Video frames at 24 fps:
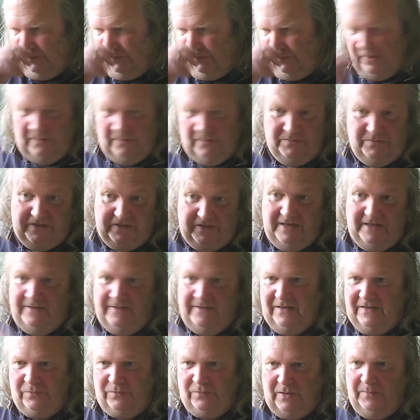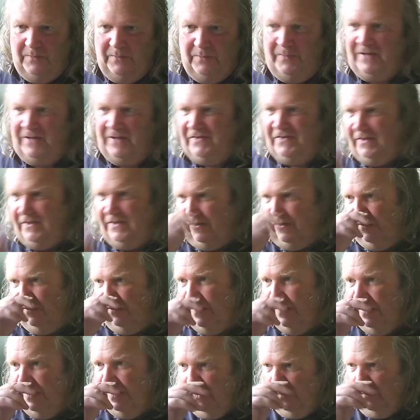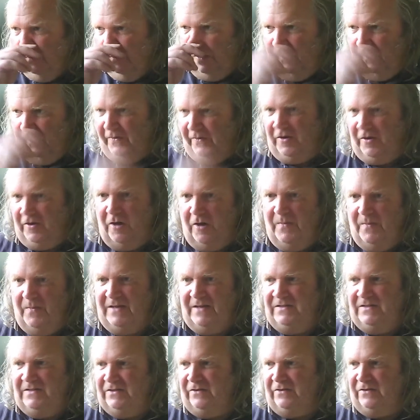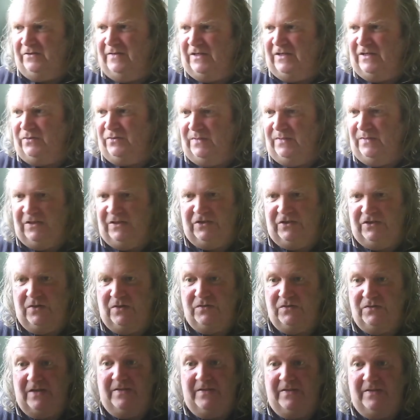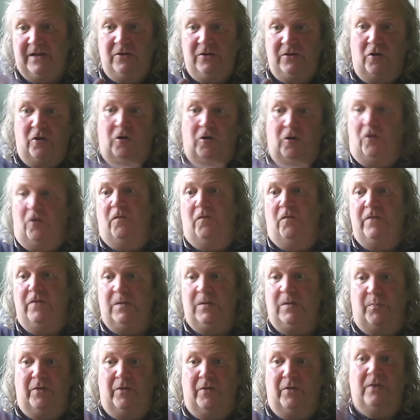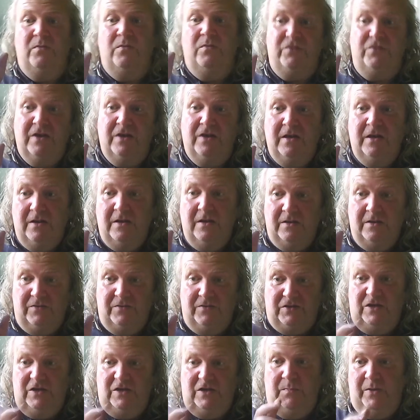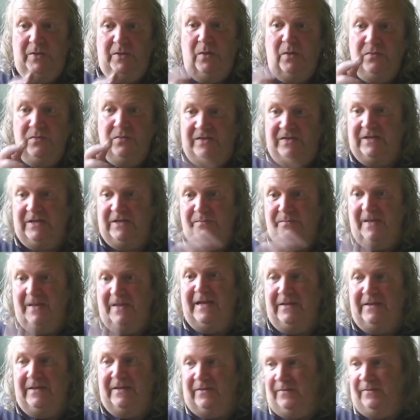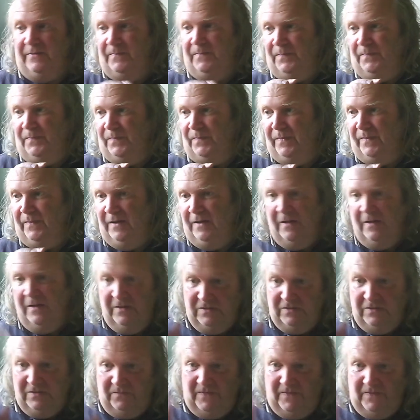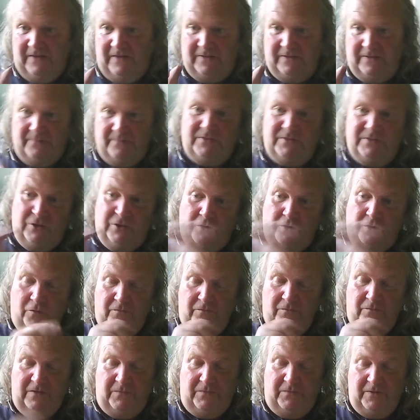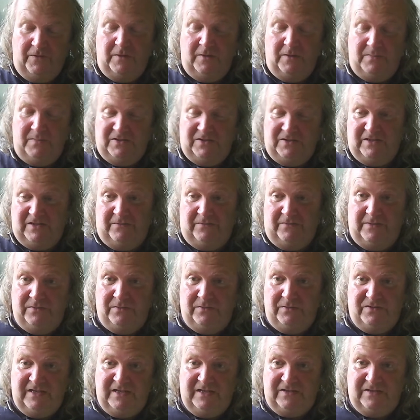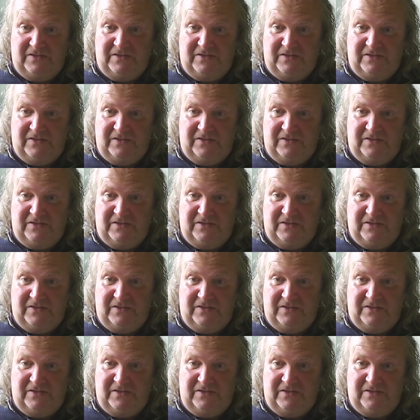That's what I'm saying. That's what I'm passing on. One of the commenters on last week's show said they're not all repros. The G P O did make them to fit them to unrefurbished seven oh